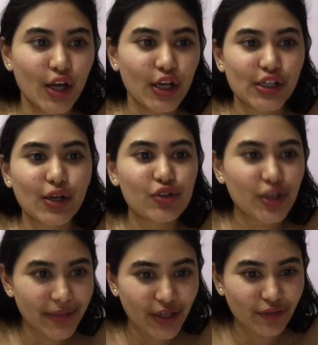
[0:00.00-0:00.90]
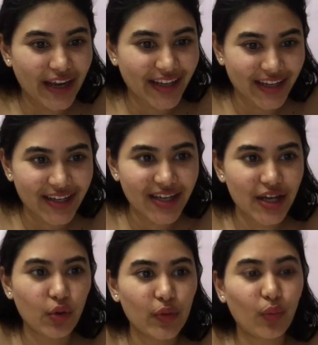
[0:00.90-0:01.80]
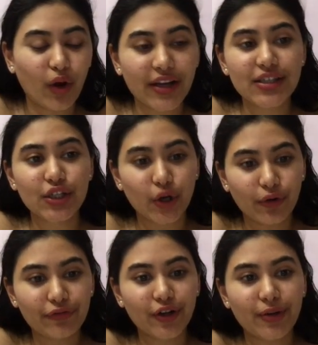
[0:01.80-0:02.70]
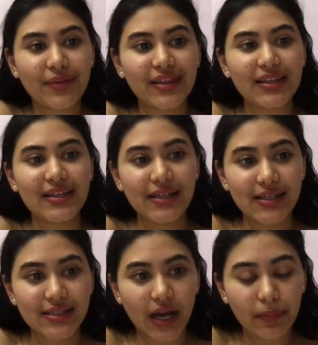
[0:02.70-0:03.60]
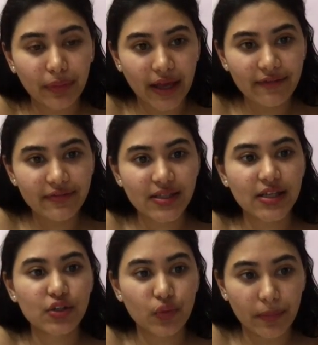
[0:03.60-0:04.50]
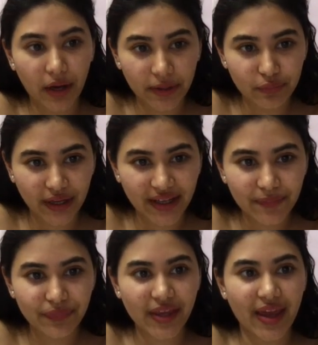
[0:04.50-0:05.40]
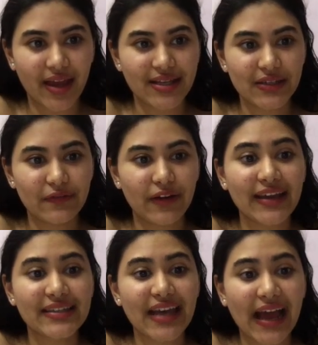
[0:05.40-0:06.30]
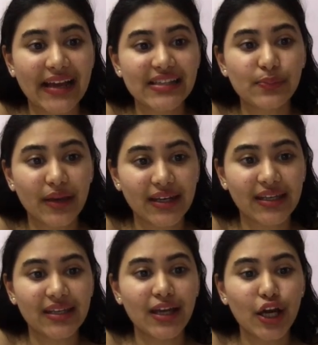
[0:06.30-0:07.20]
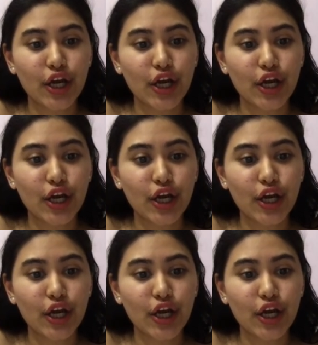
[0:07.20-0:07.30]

So jumping right in, we wanted to go from the top left to the bottom right and find as many